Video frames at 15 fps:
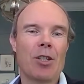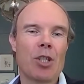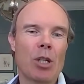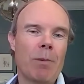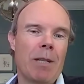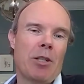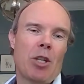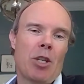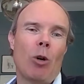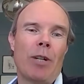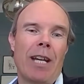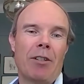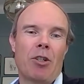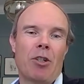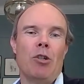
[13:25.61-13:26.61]
So we sold
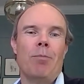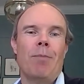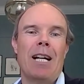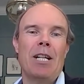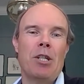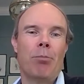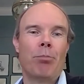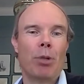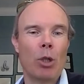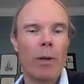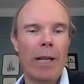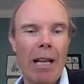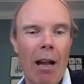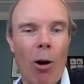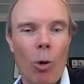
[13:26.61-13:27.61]
our two major
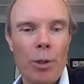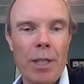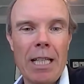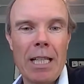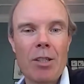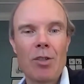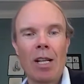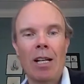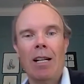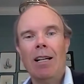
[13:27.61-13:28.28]
brewing holdings,